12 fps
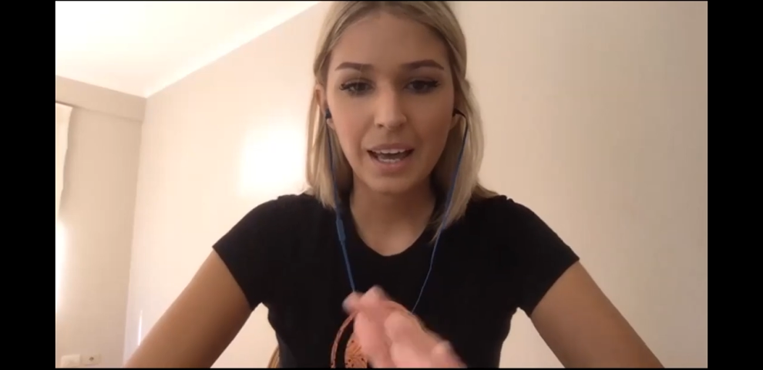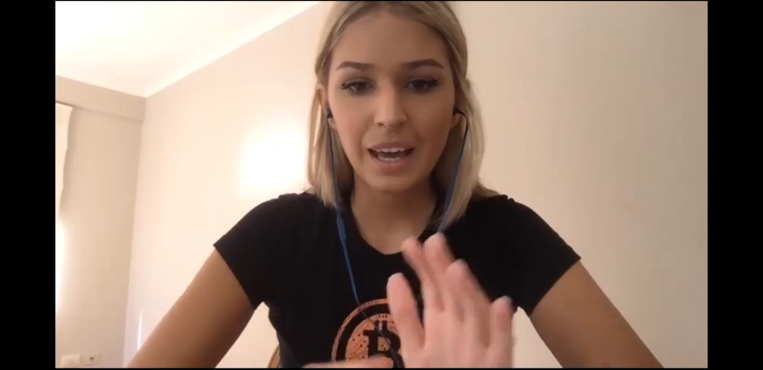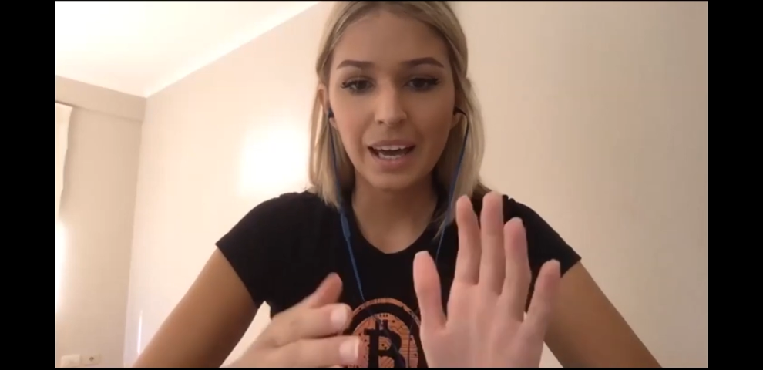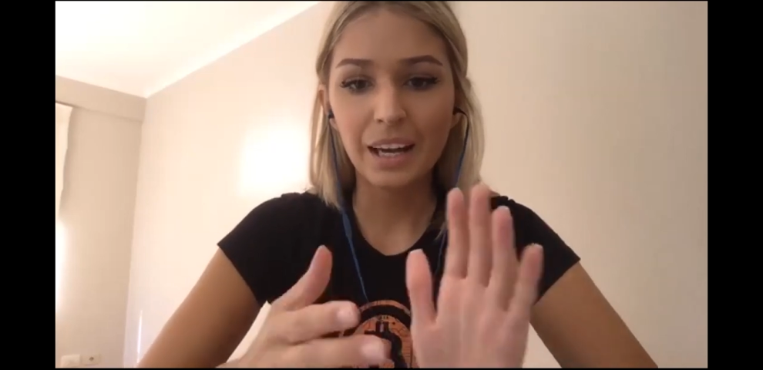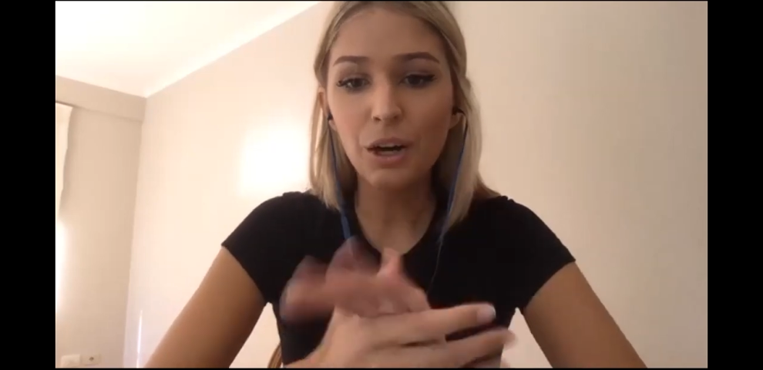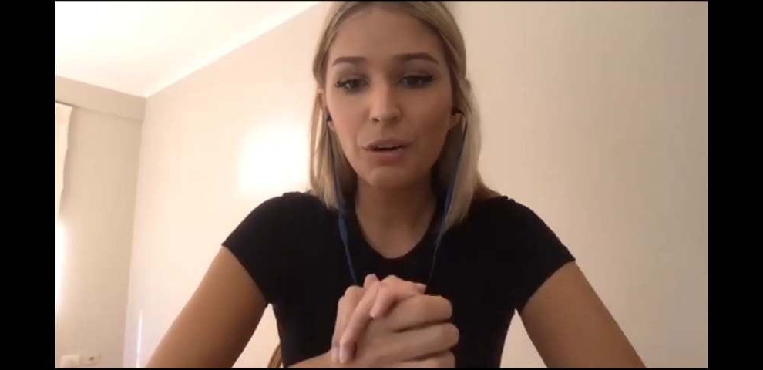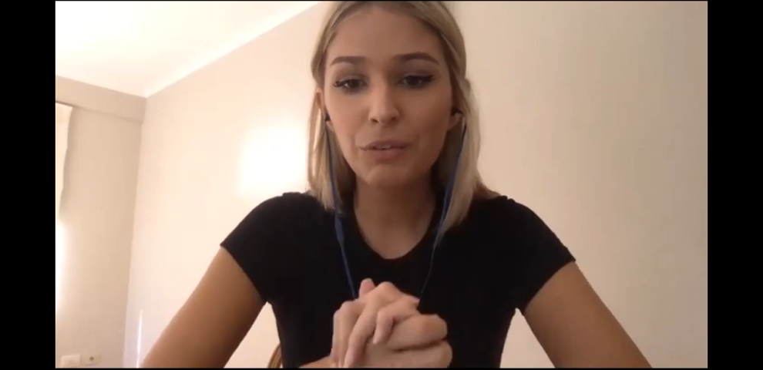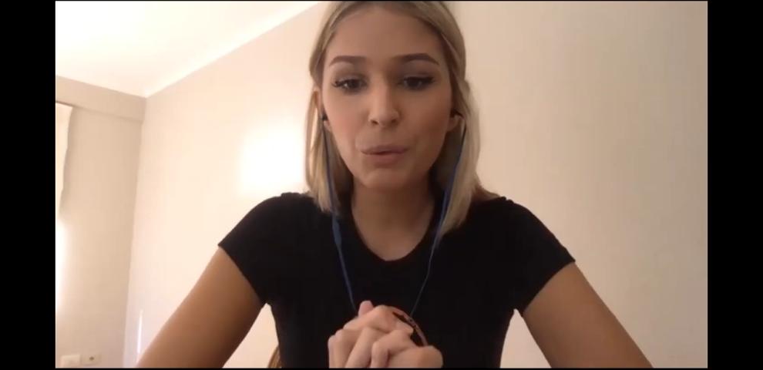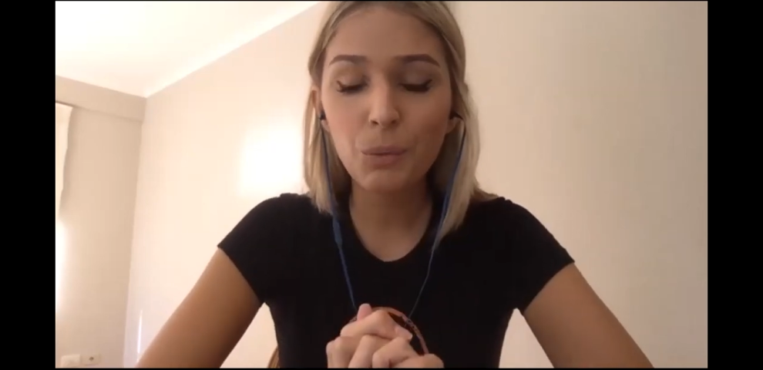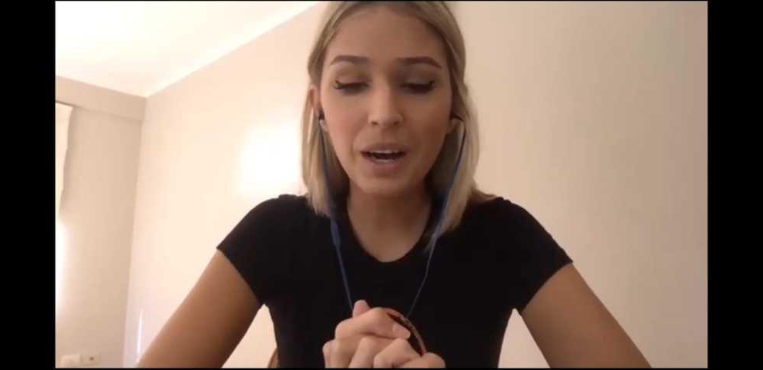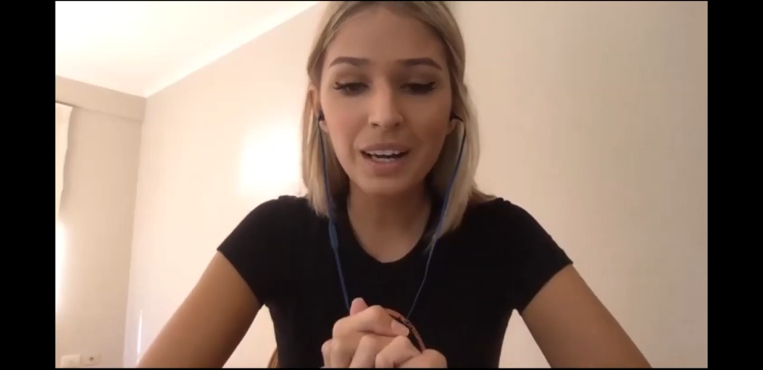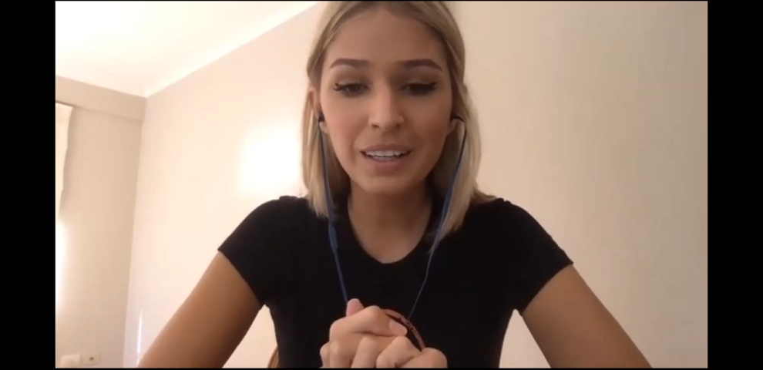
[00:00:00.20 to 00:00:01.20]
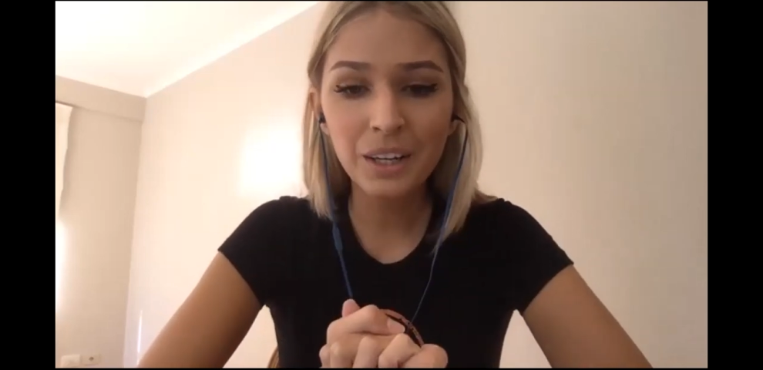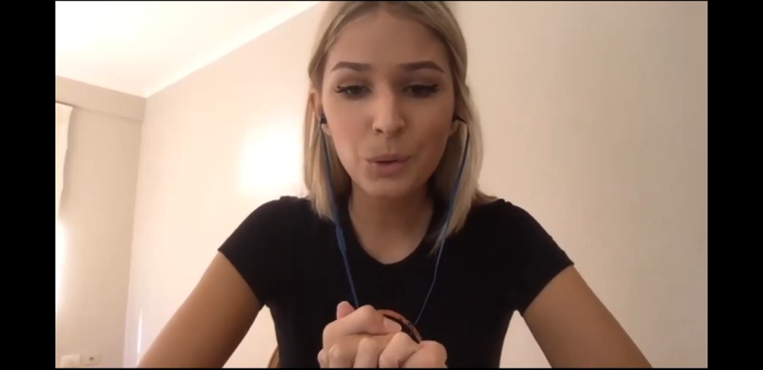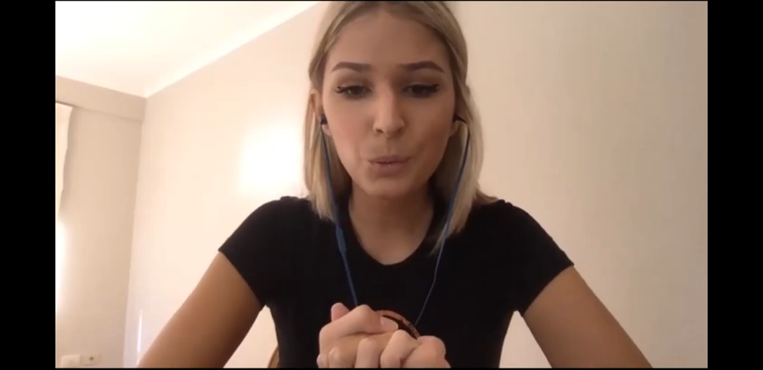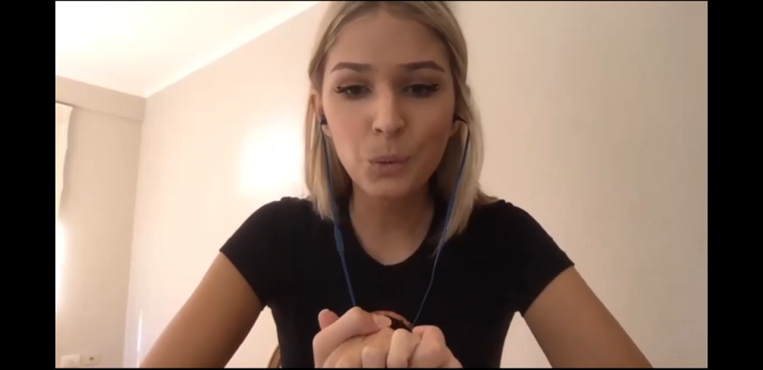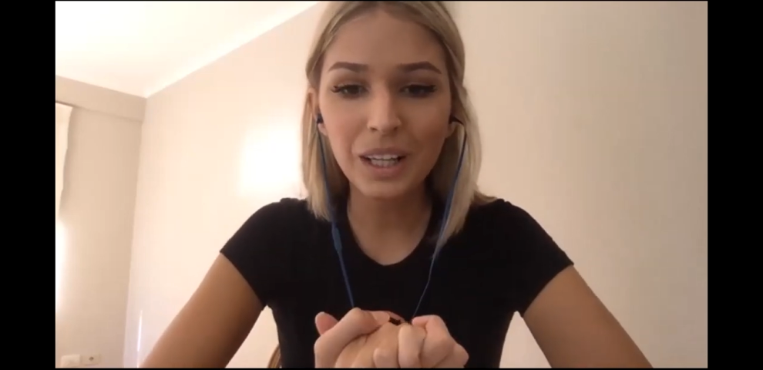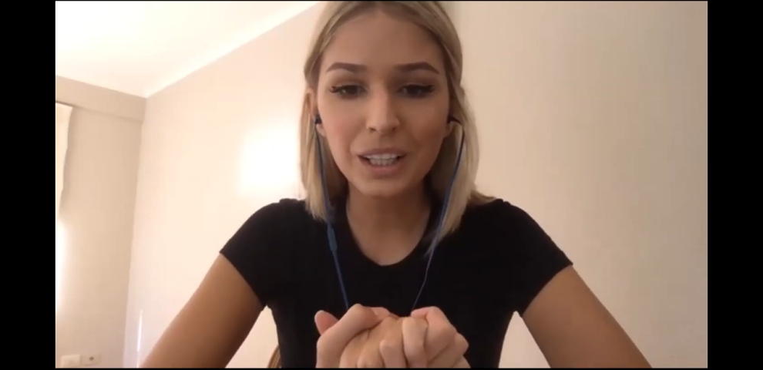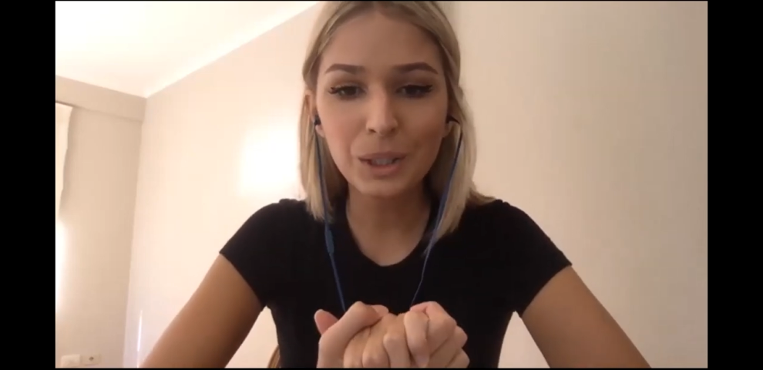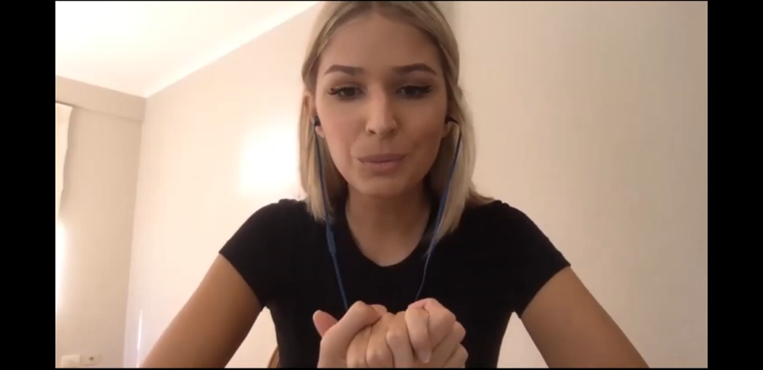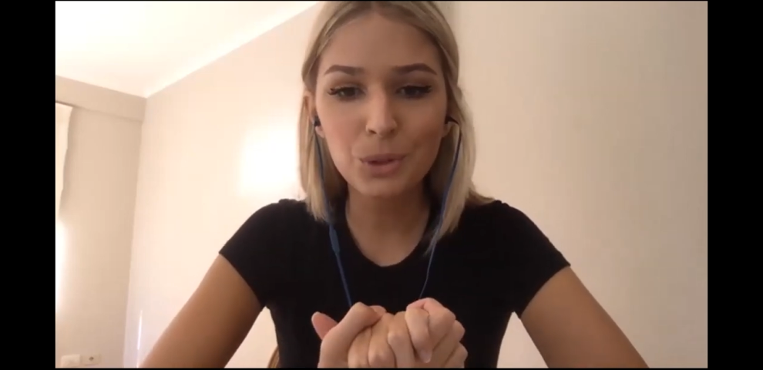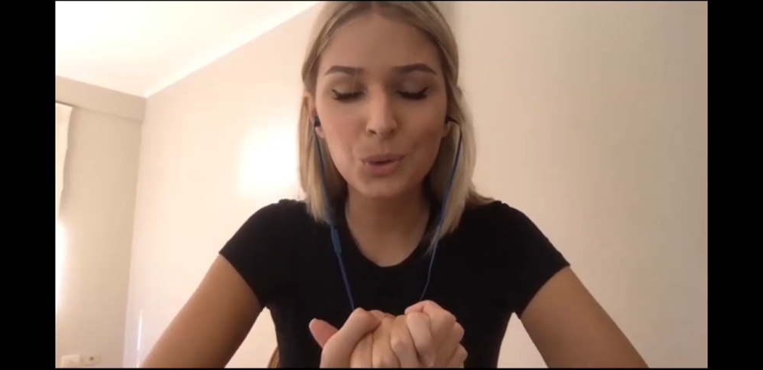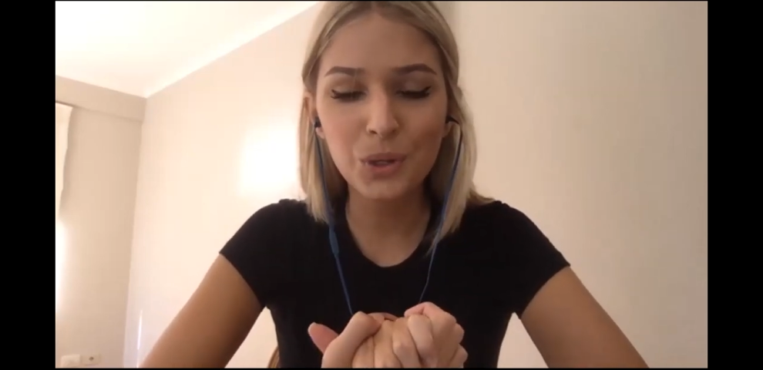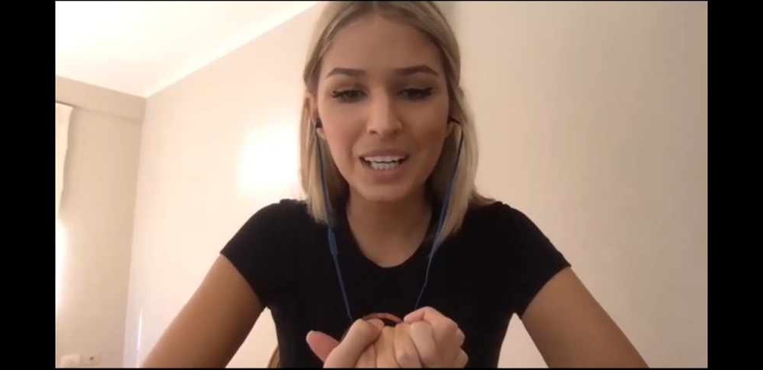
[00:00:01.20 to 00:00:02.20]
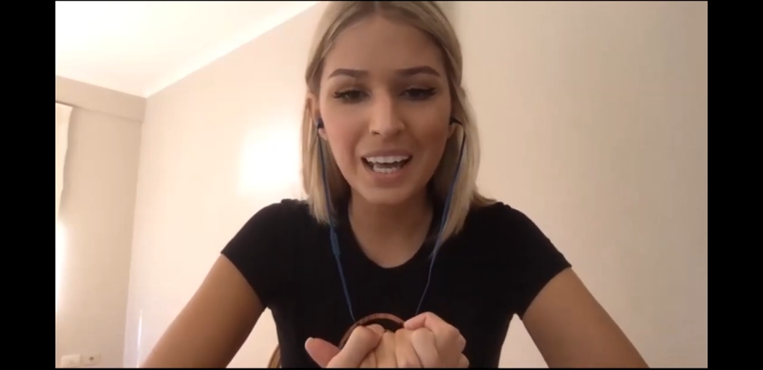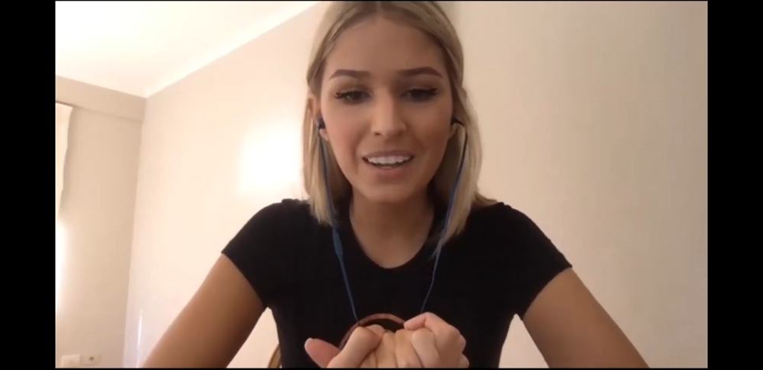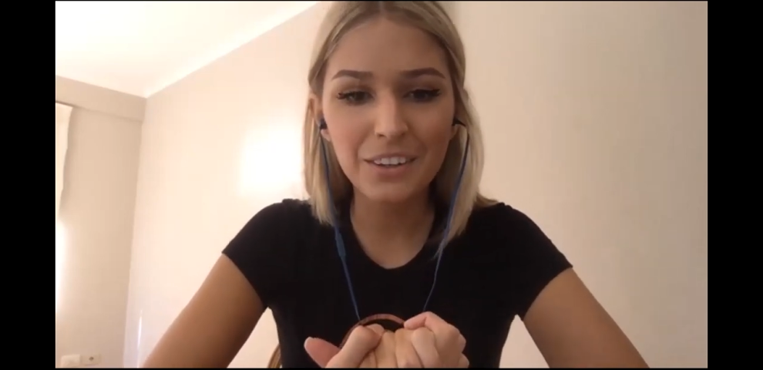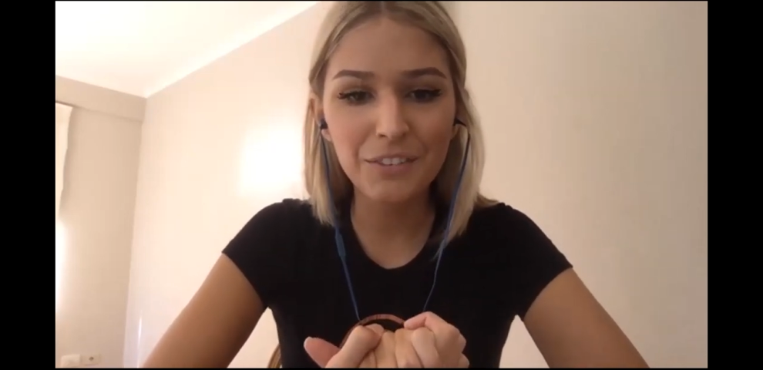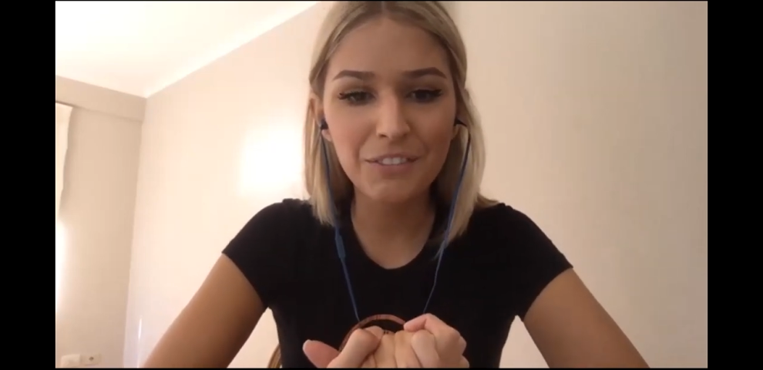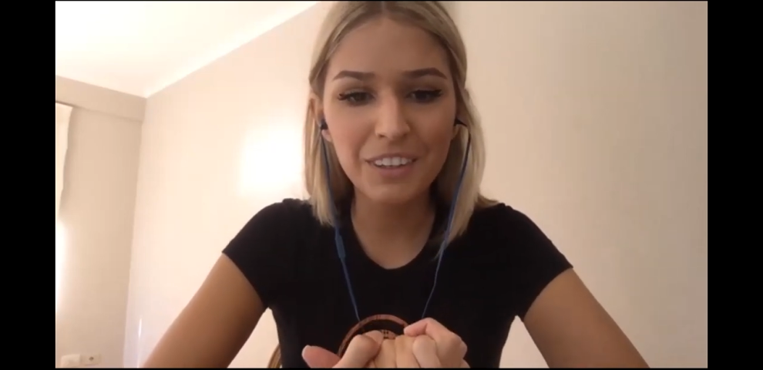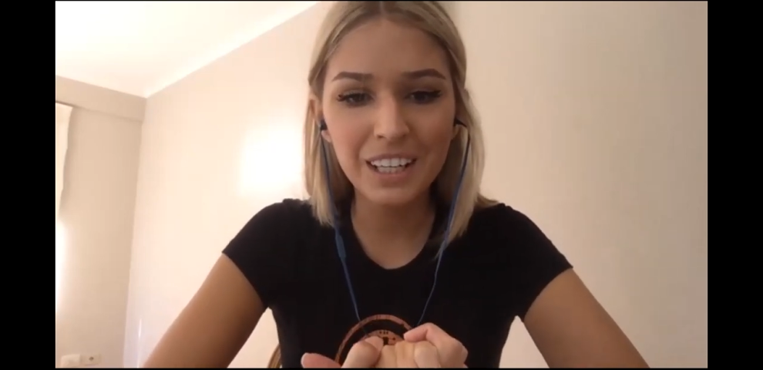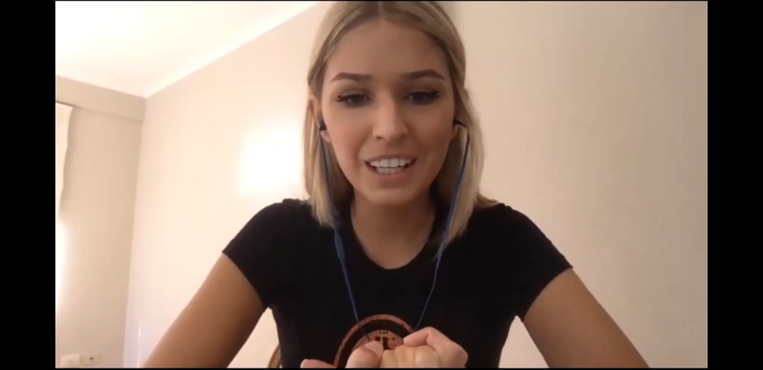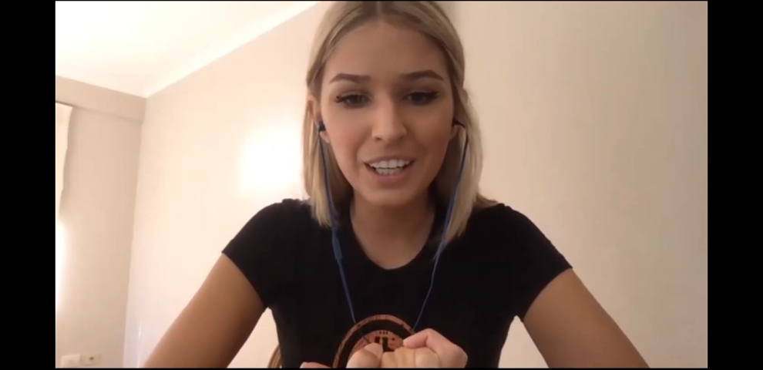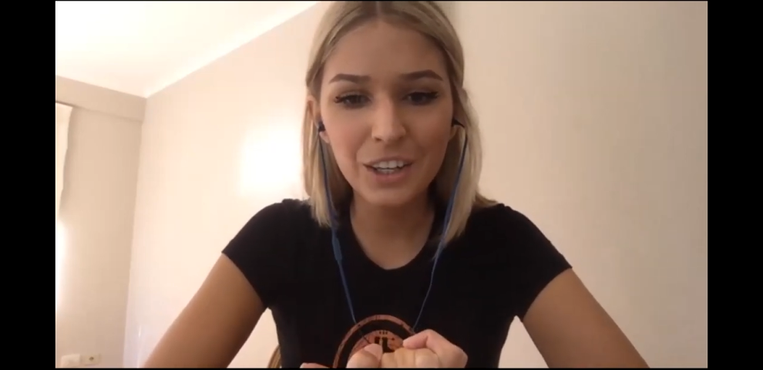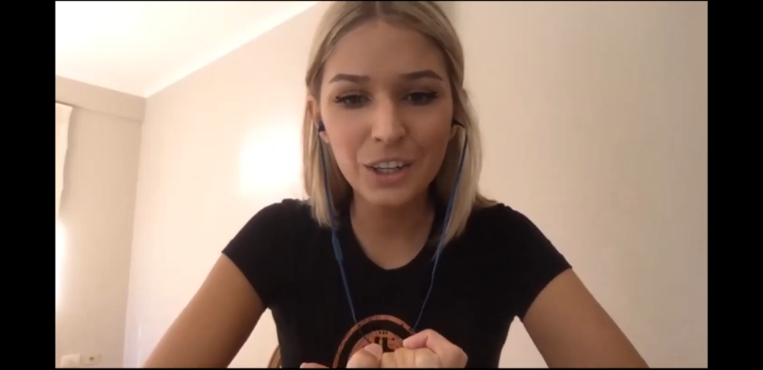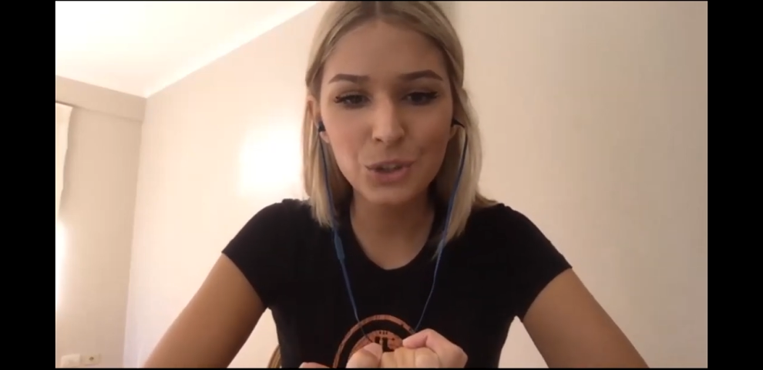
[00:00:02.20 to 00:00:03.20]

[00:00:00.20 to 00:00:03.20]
Hello everyone, welcome to another video.